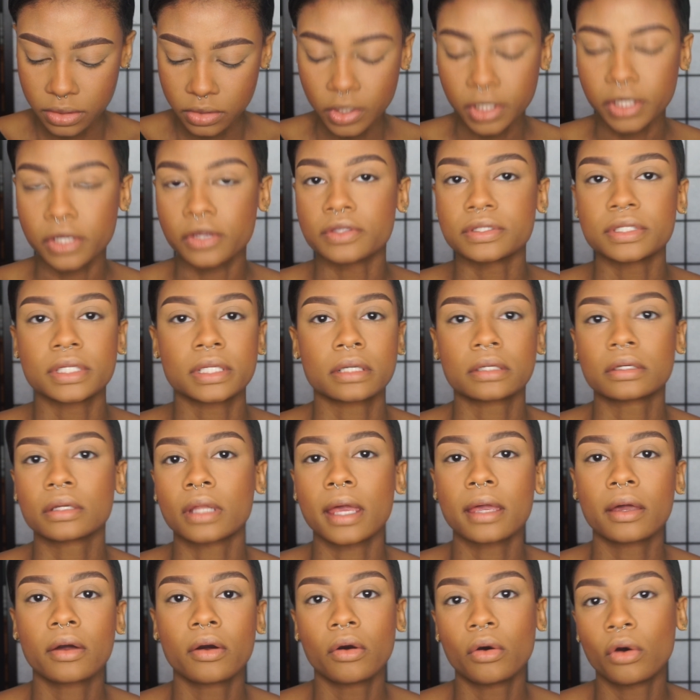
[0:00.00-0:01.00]
I use it in
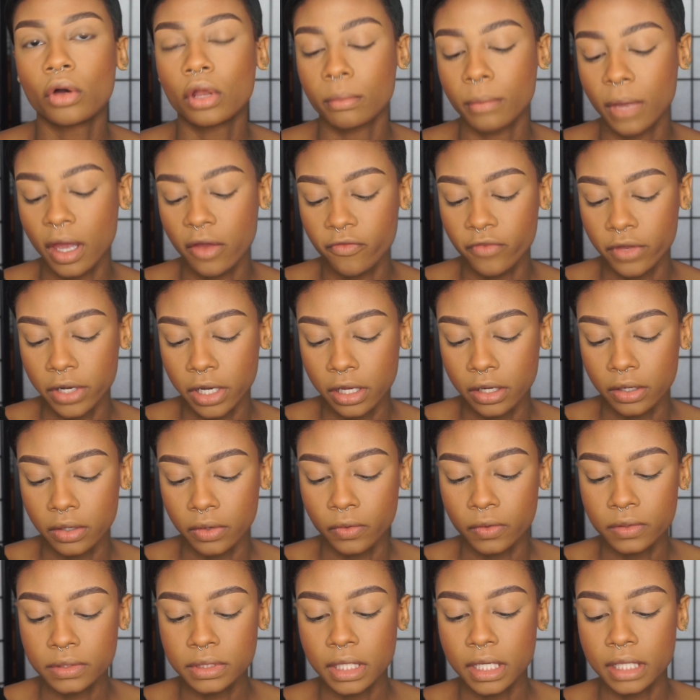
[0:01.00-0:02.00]
like all of my
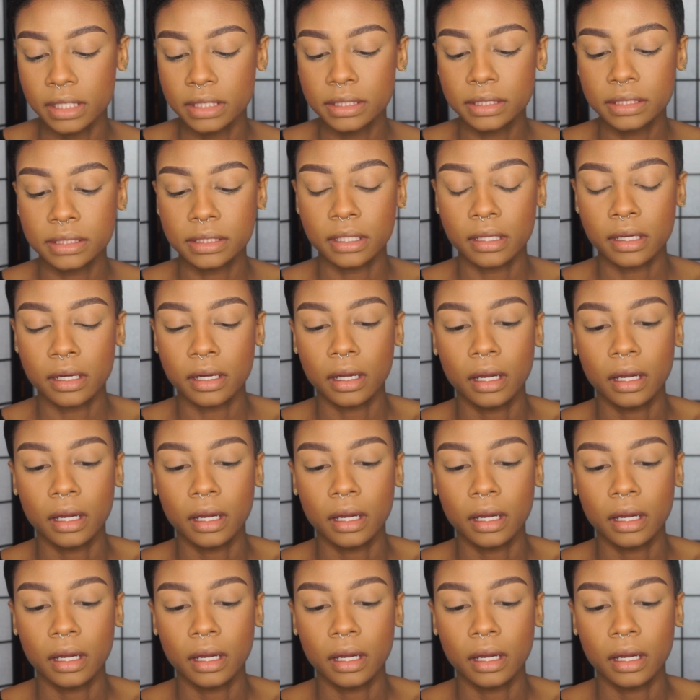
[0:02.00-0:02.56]
videos. It's the